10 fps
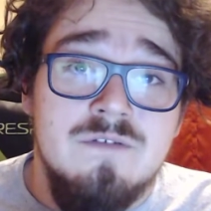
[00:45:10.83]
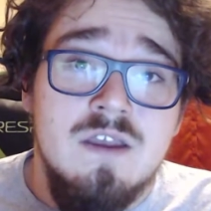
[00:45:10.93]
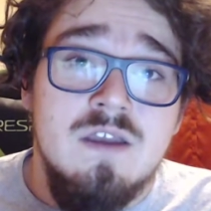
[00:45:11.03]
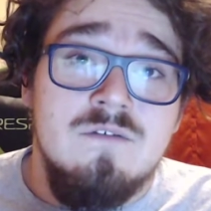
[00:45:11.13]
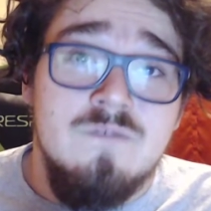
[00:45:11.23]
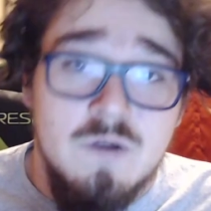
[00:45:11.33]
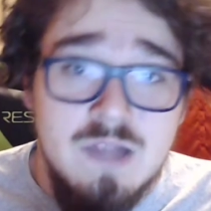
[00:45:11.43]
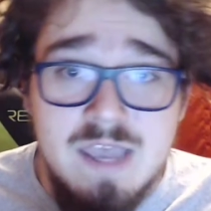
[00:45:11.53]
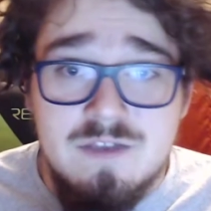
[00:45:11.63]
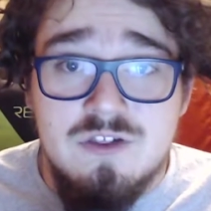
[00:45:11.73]
for
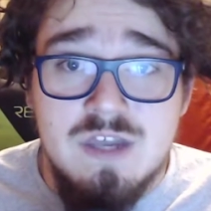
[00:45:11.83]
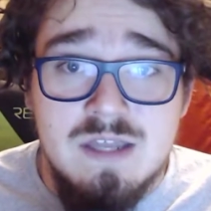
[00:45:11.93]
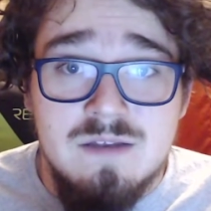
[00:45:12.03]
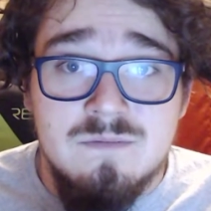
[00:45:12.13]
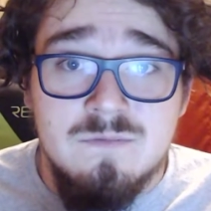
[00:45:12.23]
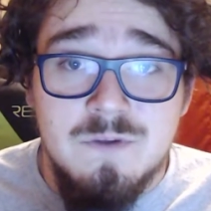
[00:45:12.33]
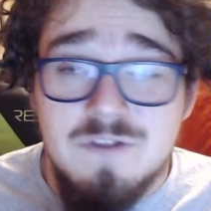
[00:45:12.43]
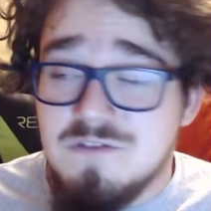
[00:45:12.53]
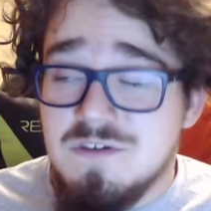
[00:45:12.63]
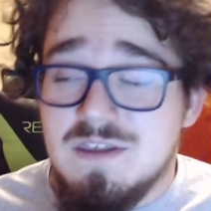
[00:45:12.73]
last gen,
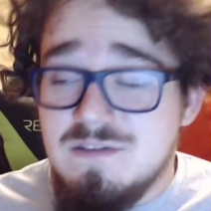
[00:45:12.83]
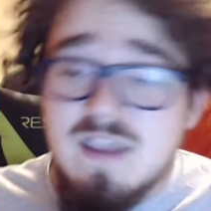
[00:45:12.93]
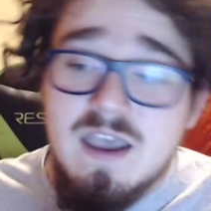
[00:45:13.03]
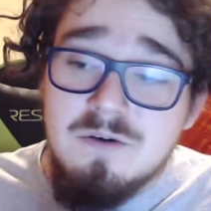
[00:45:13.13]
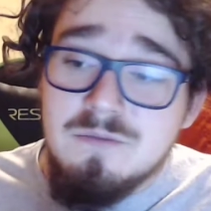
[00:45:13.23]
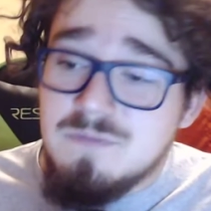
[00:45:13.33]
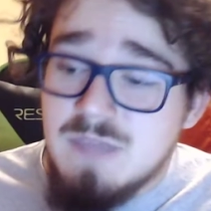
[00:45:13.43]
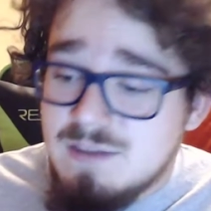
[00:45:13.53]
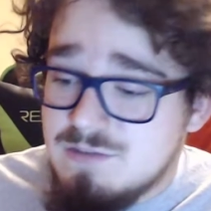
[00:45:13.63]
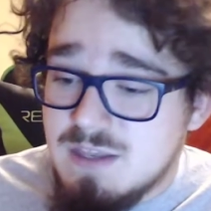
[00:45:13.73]
which is now
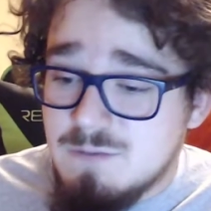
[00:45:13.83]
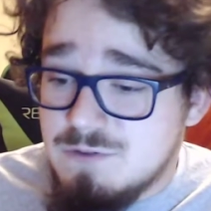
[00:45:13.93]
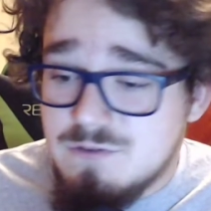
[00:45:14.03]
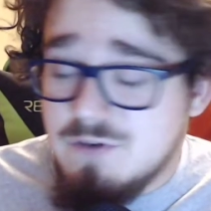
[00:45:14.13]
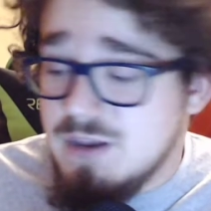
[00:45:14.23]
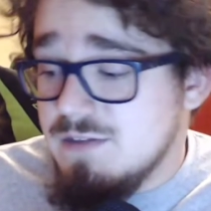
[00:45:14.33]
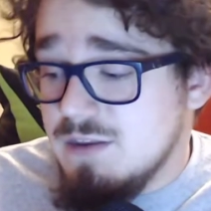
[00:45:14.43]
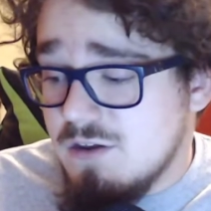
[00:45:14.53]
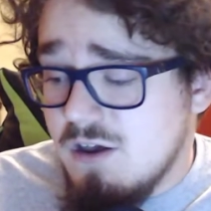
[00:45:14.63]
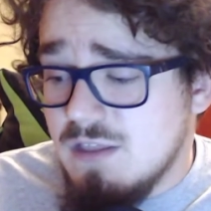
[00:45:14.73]
last gen, which is crazy to
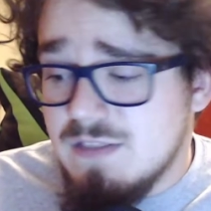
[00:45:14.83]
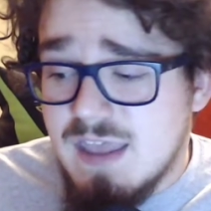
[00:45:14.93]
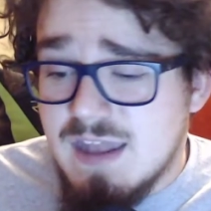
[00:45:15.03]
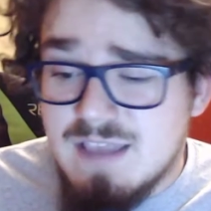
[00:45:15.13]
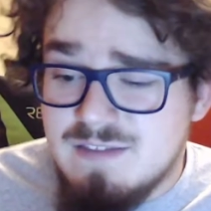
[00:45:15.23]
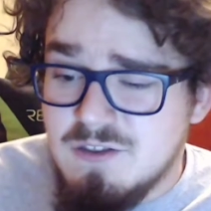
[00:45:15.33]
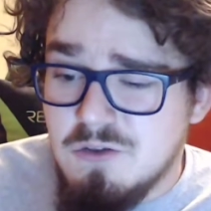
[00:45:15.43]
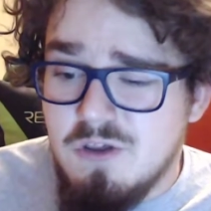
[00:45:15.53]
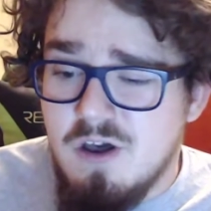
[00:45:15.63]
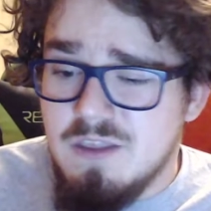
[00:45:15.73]
call it that. I still
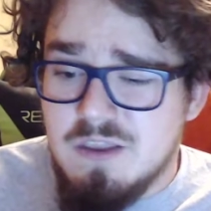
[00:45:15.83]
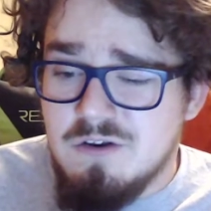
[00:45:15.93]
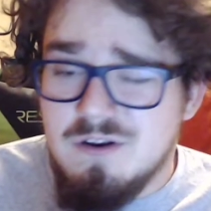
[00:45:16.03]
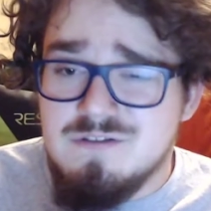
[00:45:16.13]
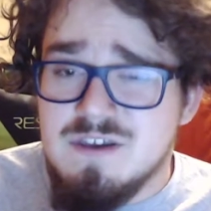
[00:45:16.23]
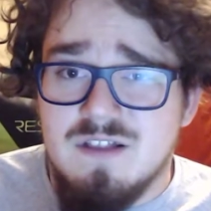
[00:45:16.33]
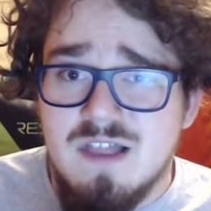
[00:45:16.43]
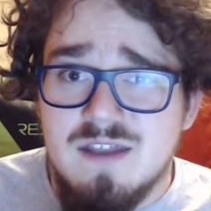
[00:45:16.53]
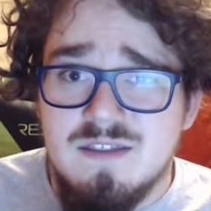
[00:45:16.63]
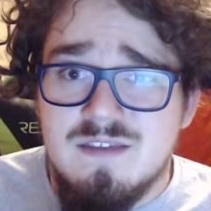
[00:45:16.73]
call it current gen a lot
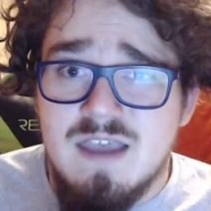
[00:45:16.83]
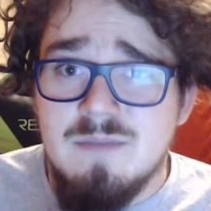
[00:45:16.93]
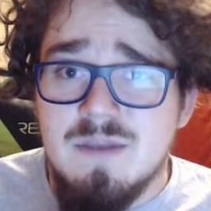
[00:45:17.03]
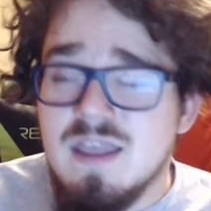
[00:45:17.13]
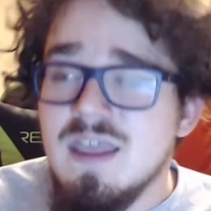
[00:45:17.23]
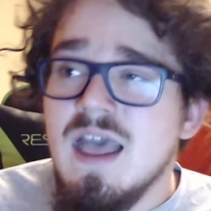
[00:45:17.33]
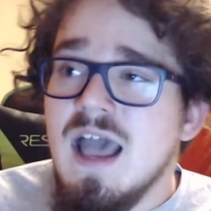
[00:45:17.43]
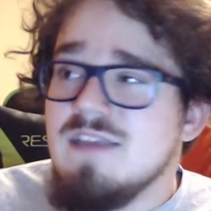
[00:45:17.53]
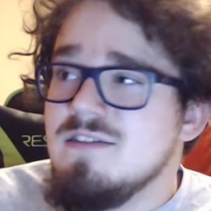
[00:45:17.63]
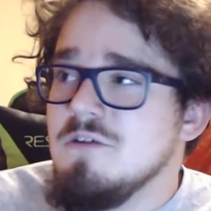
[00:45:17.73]
of the time, and I
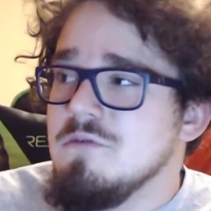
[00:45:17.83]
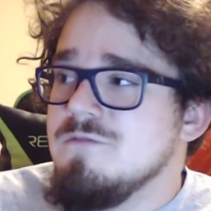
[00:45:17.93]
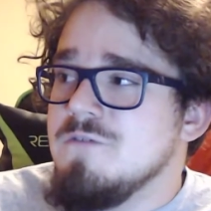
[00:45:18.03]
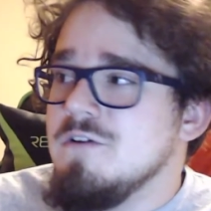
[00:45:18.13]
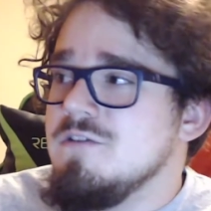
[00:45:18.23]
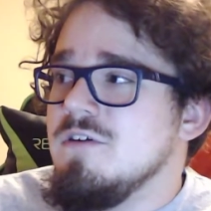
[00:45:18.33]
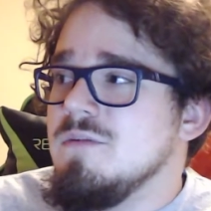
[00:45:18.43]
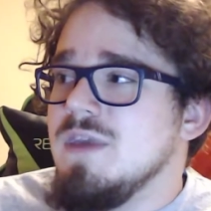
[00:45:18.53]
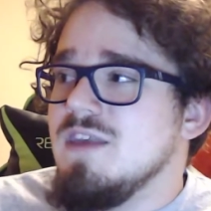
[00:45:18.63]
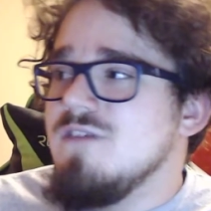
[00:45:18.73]
still refer to
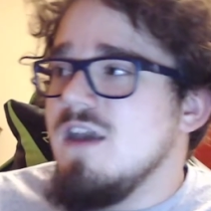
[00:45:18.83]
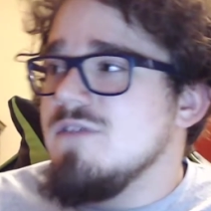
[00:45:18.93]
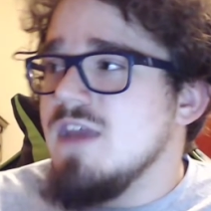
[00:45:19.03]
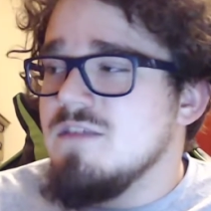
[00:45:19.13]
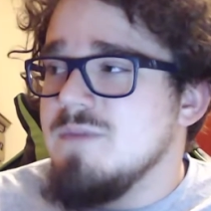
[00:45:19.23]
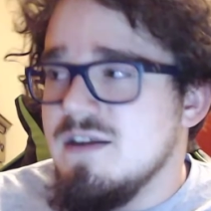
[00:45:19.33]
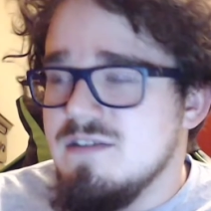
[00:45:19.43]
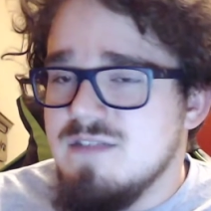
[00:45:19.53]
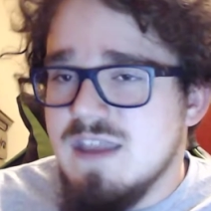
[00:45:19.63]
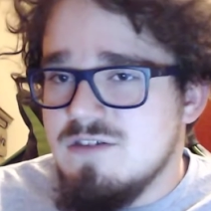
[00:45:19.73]
PS5 and Xbox as
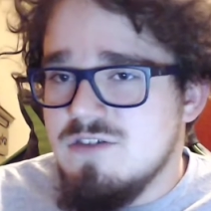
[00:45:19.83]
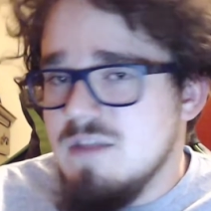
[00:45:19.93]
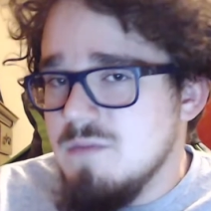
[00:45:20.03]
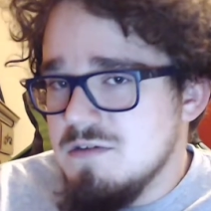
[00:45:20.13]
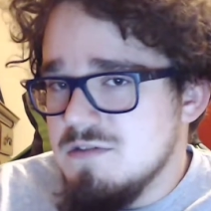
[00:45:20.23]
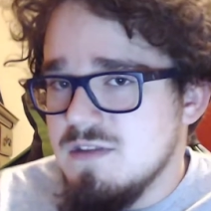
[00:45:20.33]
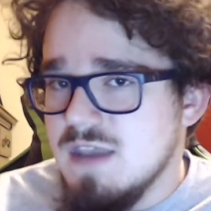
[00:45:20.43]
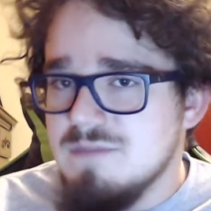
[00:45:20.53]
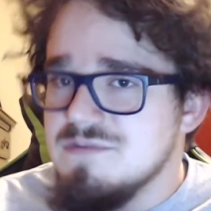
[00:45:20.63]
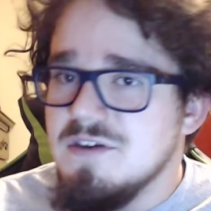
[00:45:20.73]
next gen most of the
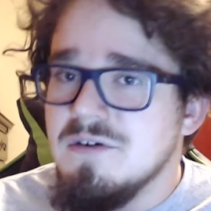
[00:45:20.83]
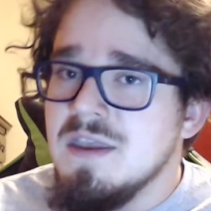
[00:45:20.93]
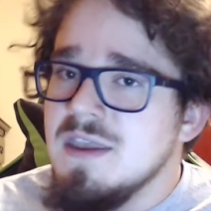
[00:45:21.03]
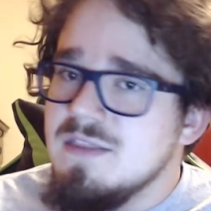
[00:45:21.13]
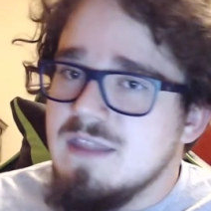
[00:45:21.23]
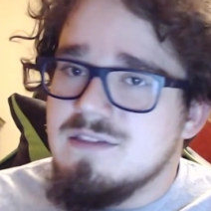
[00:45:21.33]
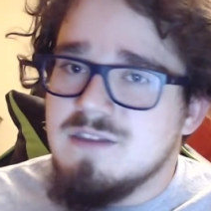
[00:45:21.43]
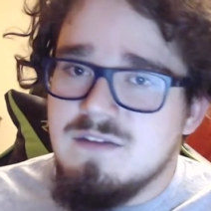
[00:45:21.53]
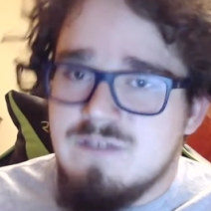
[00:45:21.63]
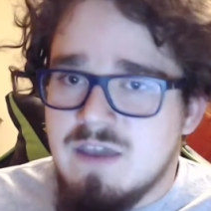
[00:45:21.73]
time, so that's going
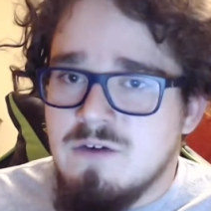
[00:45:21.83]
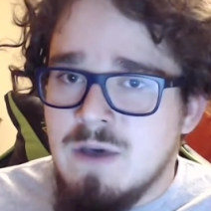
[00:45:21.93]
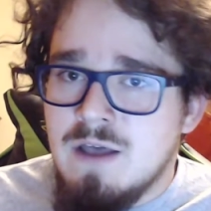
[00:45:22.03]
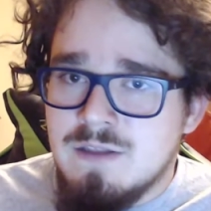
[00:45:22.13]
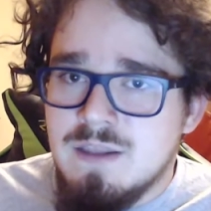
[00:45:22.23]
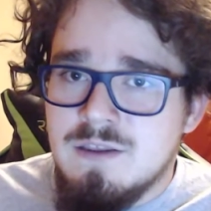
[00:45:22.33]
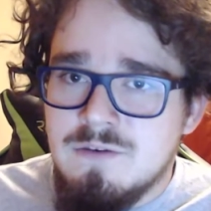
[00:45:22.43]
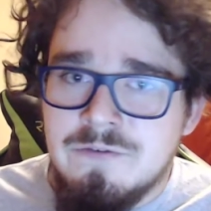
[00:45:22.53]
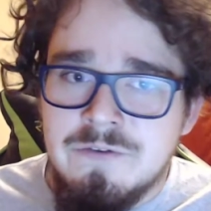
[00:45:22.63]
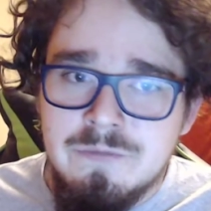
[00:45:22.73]
to take a while to get
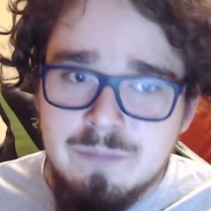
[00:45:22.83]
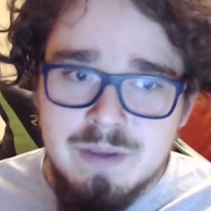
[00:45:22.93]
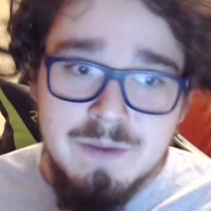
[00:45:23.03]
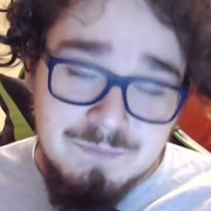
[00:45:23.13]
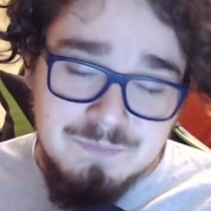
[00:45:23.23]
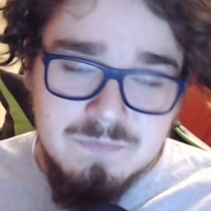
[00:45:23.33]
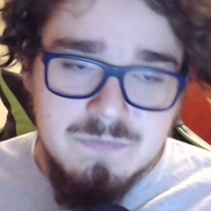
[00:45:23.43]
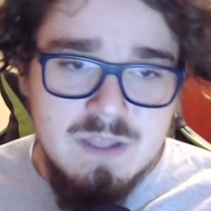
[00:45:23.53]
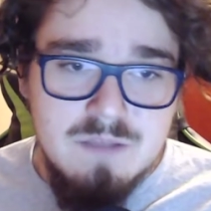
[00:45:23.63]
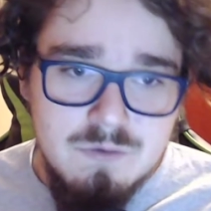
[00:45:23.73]
used to, but
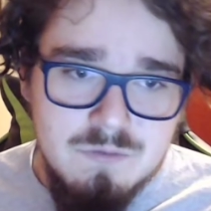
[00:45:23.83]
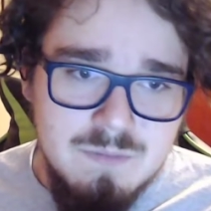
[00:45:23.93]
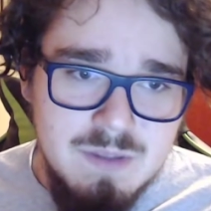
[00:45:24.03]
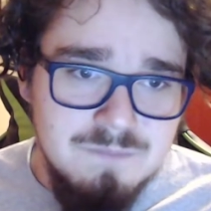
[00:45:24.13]
that's what we've been.